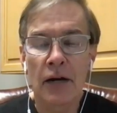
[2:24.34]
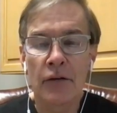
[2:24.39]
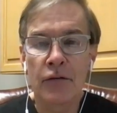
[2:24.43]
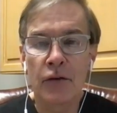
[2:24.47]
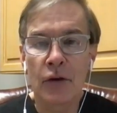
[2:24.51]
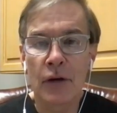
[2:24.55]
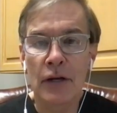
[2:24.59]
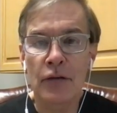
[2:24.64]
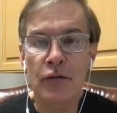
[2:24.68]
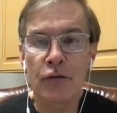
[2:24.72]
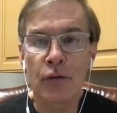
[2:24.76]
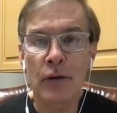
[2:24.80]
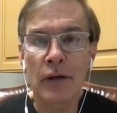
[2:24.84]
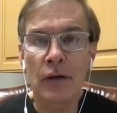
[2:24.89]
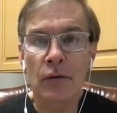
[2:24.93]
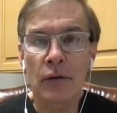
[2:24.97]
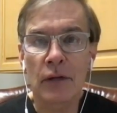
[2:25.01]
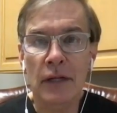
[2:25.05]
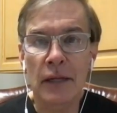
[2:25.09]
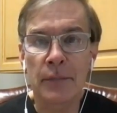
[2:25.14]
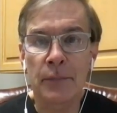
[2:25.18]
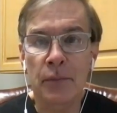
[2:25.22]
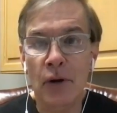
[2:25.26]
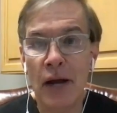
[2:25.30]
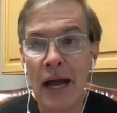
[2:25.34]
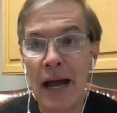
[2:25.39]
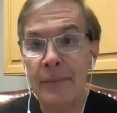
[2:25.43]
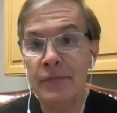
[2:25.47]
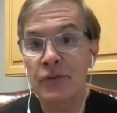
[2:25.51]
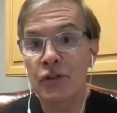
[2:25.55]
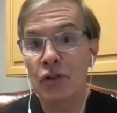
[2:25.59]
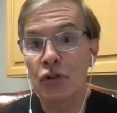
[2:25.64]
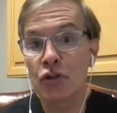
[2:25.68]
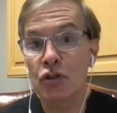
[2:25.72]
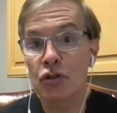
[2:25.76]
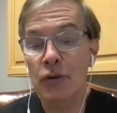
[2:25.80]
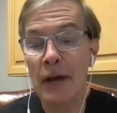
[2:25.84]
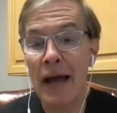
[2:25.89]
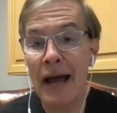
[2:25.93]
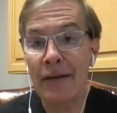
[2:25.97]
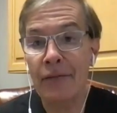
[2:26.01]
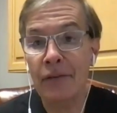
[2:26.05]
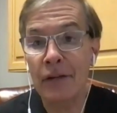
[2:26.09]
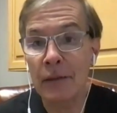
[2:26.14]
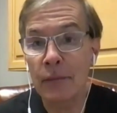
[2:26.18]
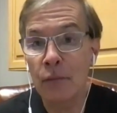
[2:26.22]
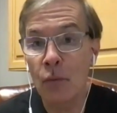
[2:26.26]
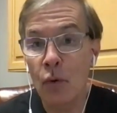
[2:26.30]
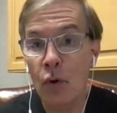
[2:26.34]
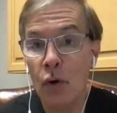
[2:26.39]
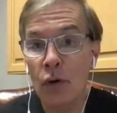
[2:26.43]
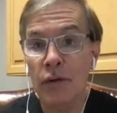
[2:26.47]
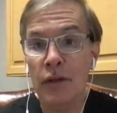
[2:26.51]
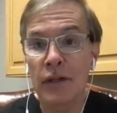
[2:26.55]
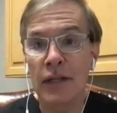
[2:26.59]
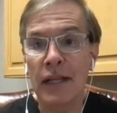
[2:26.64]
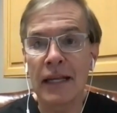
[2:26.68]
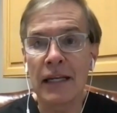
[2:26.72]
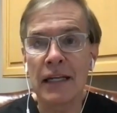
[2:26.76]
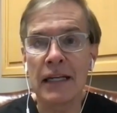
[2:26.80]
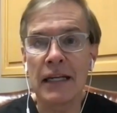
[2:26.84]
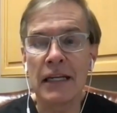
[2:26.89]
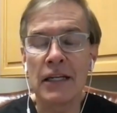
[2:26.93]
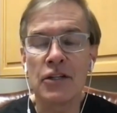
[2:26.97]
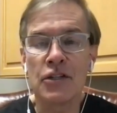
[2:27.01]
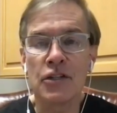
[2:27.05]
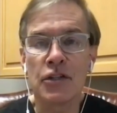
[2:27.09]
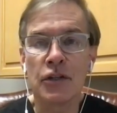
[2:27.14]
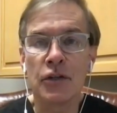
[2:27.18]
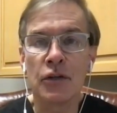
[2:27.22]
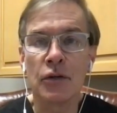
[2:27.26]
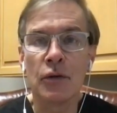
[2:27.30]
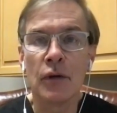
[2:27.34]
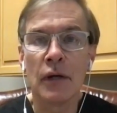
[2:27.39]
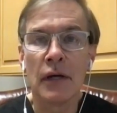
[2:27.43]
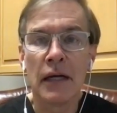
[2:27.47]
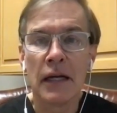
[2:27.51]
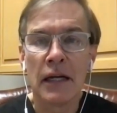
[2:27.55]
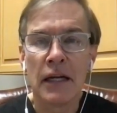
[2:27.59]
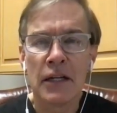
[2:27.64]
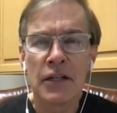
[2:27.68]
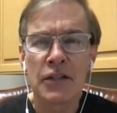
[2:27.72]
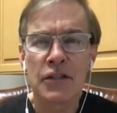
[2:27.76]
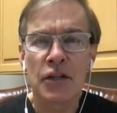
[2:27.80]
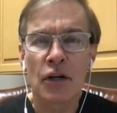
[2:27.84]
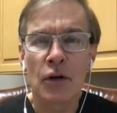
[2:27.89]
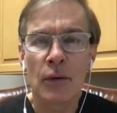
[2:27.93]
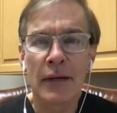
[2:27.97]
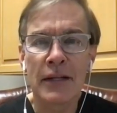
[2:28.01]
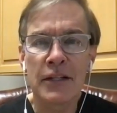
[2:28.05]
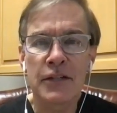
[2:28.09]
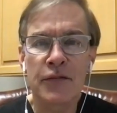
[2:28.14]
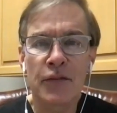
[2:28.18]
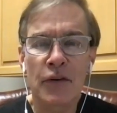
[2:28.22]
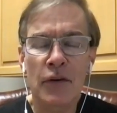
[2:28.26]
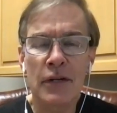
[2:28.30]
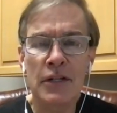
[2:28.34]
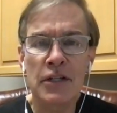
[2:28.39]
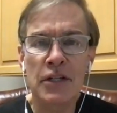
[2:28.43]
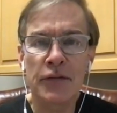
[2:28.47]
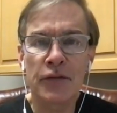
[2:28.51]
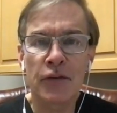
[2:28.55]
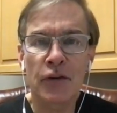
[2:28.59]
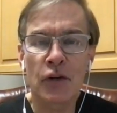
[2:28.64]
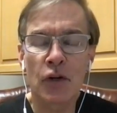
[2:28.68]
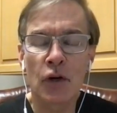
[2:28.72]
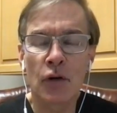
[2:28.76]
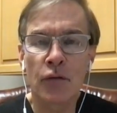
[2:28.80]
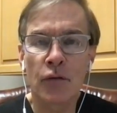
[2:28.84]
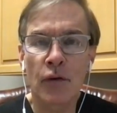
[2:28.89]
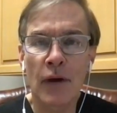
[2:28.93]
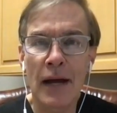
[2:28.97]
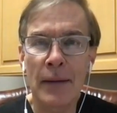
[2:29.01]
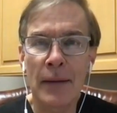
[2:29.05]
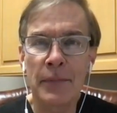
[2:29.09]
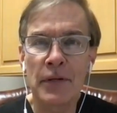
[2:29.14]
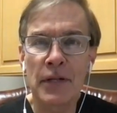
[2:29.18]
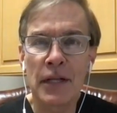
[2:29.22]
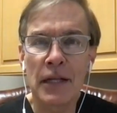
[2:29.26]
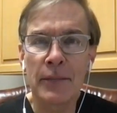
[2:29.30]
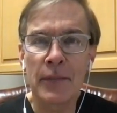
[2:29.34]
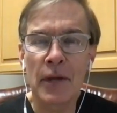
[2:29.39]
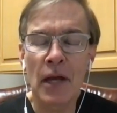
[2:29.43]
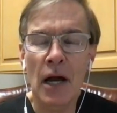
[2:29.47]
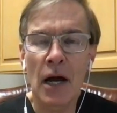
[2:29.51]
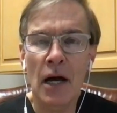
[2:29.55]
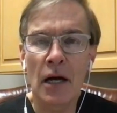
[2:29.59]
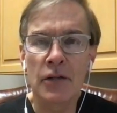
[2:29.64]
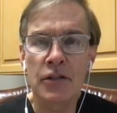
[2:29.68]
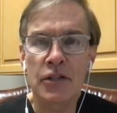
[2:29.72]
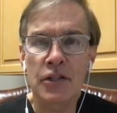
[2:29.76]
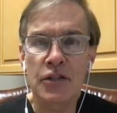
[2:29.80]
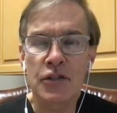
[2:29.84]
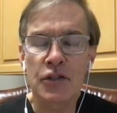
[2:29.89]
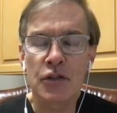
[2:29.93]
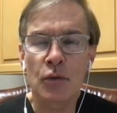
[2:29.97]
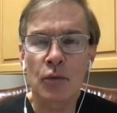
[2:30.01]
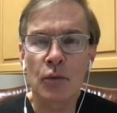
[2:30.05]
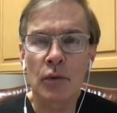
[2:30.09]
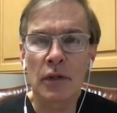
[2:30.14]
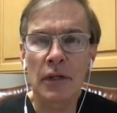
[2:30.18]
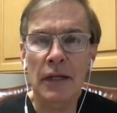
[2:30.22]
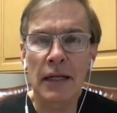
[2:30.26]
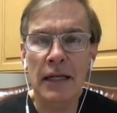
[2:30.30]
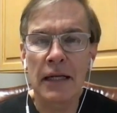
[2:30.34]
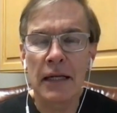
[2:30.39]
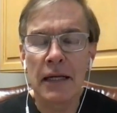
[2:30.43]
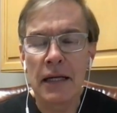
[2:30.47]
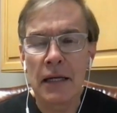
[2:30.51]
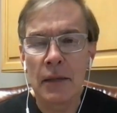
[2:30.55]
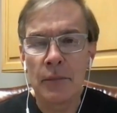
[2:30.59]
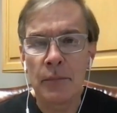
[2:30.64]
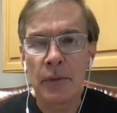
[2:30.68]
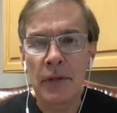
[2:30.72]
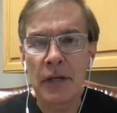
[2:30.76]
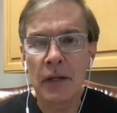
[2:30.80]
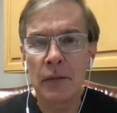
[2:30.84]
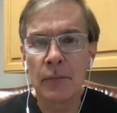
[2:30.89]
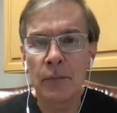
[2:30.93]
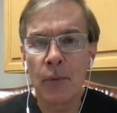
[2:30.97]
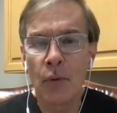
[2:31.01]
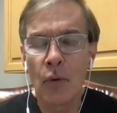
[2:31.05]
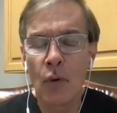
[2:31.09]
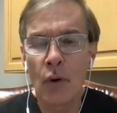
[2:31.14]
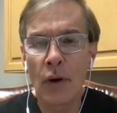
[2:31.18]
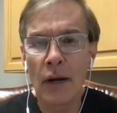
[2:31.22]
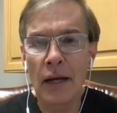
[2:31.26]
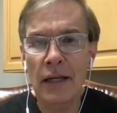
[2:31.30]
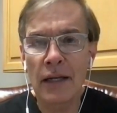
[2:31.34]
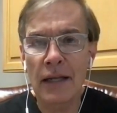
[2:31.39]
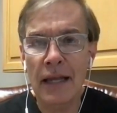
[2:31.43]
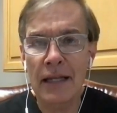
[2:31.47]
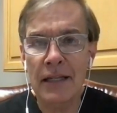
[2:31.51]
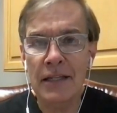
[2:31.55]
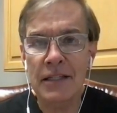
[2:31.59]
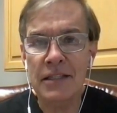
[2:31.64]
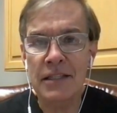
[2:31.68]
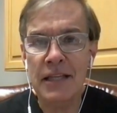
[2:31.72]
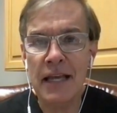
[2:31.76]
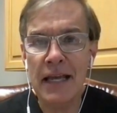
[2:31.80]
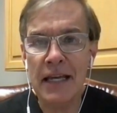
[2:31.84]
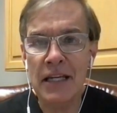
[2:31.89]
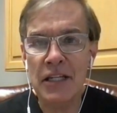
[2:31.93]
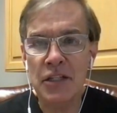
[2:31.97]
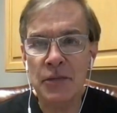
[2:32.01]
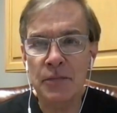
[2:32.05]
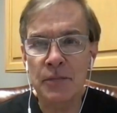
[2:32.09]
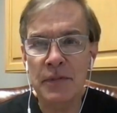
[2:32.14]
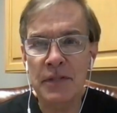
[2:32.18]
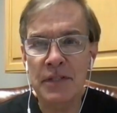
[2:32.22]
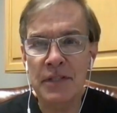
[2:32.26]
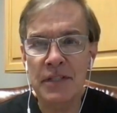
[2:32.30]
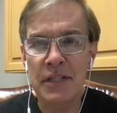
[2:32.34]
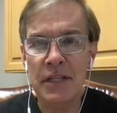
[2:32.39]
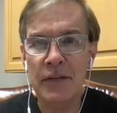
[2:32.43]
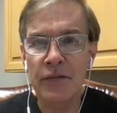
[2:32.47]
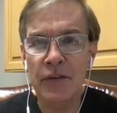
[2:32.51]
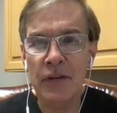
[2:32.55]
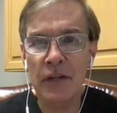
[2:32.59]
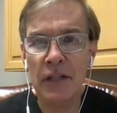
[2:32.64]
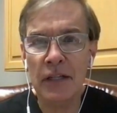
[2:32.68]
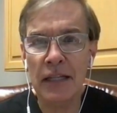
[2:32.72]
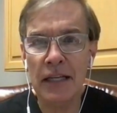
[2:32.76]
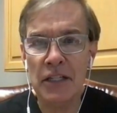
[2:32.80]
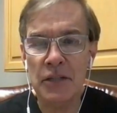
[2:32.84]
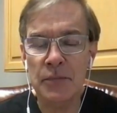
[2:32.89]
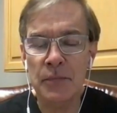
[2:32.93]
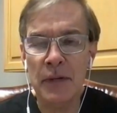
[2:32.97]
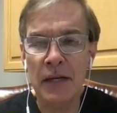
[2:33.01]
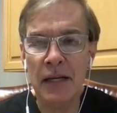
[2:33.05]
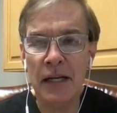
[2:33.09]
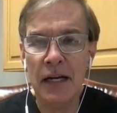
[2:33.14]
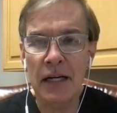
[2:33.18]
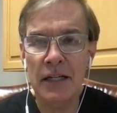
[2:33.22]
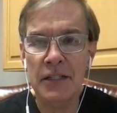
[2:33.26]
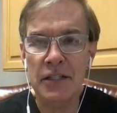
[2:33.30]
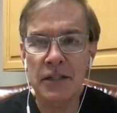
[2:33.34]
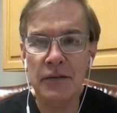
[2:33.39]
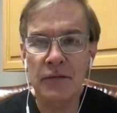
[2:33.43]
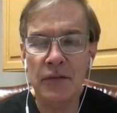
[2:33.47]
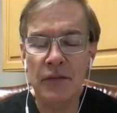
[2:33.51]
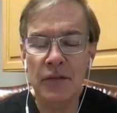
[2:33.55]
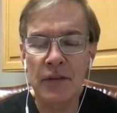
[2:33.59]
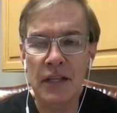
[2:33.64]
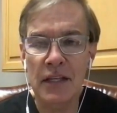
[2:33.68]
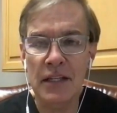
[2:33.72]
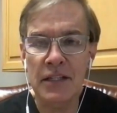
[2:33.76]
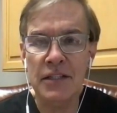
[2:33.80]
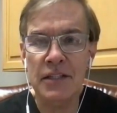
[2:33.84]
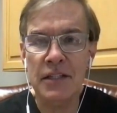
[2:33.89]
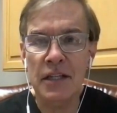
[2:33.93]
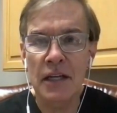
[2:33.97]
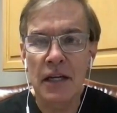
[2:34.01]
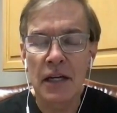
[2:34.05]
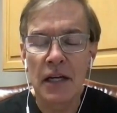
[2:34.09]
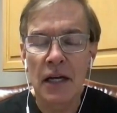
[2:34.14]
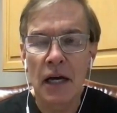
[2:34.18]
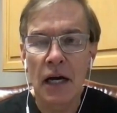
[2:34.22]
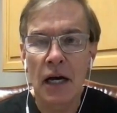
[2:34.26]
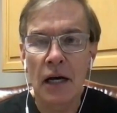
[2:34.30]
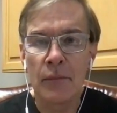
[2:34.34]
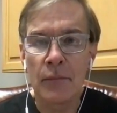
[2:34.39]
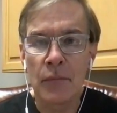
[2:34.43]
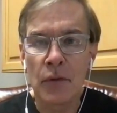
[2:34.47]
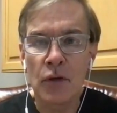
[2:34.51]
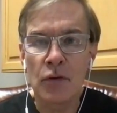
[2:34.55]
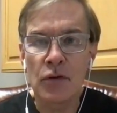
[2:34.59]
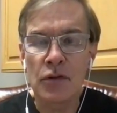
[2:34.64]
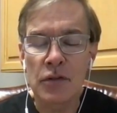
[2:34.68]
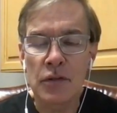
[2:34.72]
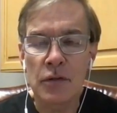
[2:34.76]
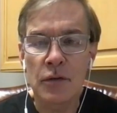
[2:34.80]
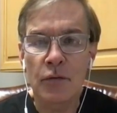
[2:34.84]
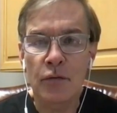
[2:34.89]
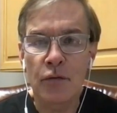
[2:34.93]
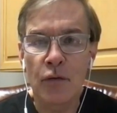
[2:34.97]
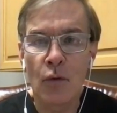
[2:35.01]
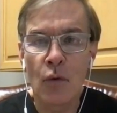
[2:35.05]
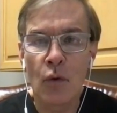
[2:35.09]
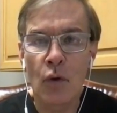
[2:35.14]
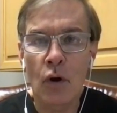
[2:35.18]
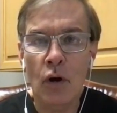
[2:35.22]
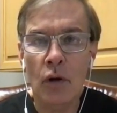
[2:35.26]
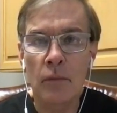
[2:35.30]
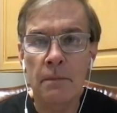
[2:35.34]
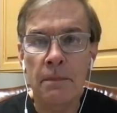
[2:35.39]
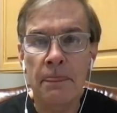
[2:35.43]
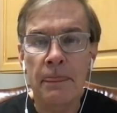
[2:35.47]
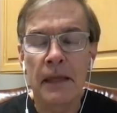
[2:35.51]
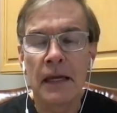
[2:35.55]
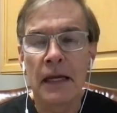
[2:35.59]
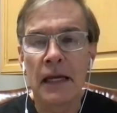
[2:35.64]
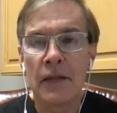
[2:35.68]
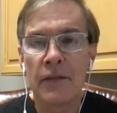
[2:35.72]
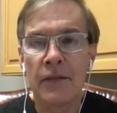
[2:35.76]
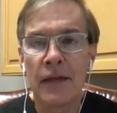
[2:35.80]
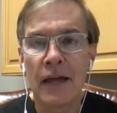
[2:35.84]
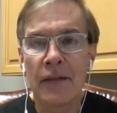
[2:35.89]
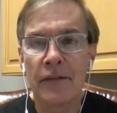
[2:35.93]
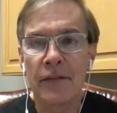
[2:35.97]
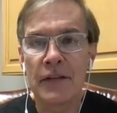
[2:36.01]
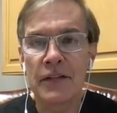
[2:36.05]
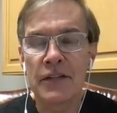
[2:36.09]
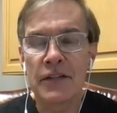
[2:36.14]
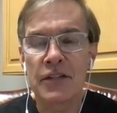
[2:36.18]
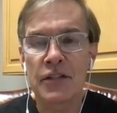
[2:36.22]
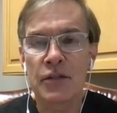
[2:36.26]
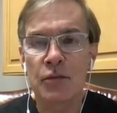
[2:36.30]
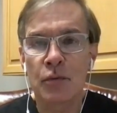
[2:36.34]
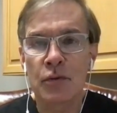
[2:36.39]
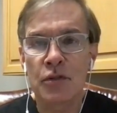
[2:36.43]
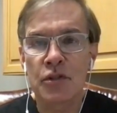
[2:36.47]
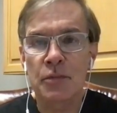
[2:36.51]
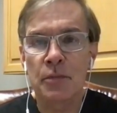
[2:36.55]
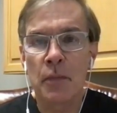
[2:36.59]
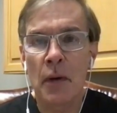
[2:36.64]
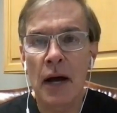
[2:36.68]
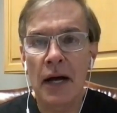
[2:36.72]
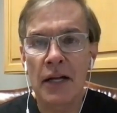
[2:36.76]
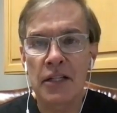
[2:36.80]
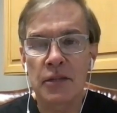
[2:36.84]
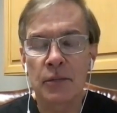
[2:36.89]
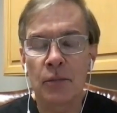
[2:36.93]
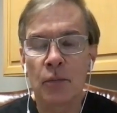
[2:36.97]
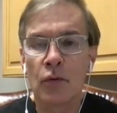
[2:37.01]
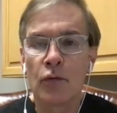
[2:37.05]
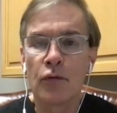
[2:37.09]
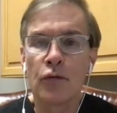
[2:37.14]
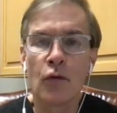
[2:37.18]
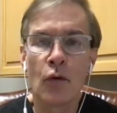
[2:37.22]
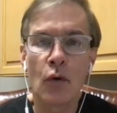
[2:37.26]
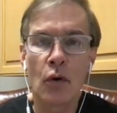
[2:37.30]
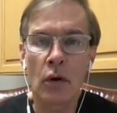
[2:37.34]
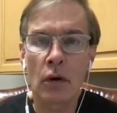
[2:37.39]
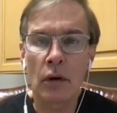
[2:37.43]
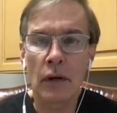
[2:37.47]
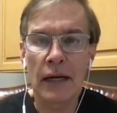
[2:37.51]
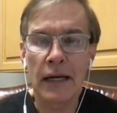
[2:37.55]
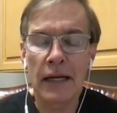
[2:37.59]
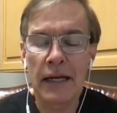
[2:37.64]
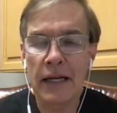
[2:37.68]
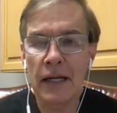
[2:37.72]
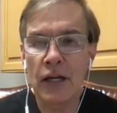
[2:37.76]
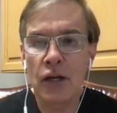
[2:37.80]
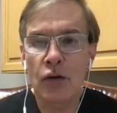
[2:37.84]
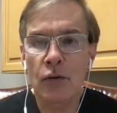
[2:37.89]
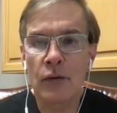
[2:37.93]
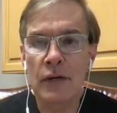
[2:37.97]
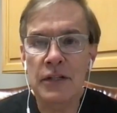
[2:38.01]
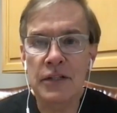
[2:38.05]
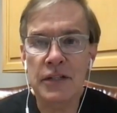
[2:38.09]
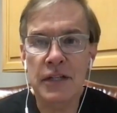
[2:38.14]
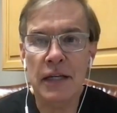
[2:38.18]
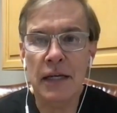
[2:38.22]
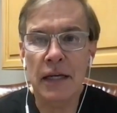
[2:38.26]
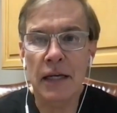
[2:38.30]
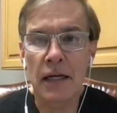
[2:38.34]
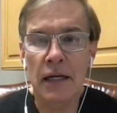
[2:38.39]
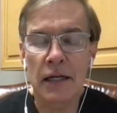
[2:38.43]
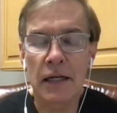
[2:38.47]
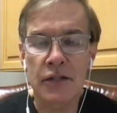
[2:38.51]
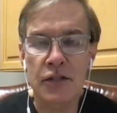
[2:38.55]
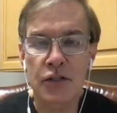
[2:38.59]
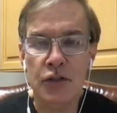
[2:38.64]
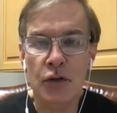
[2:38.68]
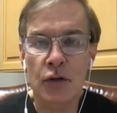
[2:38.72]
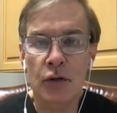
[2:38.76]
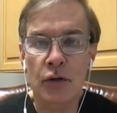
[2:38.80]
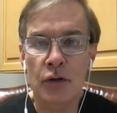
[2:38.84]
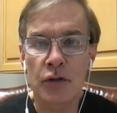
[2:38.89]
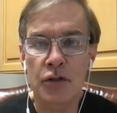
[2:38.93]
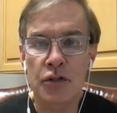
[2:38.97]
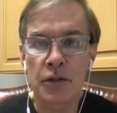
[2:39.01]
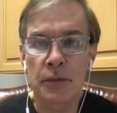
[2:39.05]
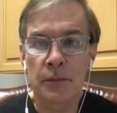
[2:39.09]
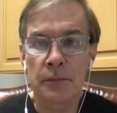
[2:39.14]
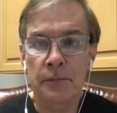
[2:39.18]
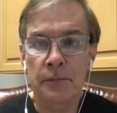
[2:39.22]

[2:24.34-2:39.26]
very frequently. Perhaps they're traveling more than they need to. So it's very difficult for epidemiologists to really pinpoint and say specifically it's because of this a mutant form sure. that this is responsible for increasing uh, surge.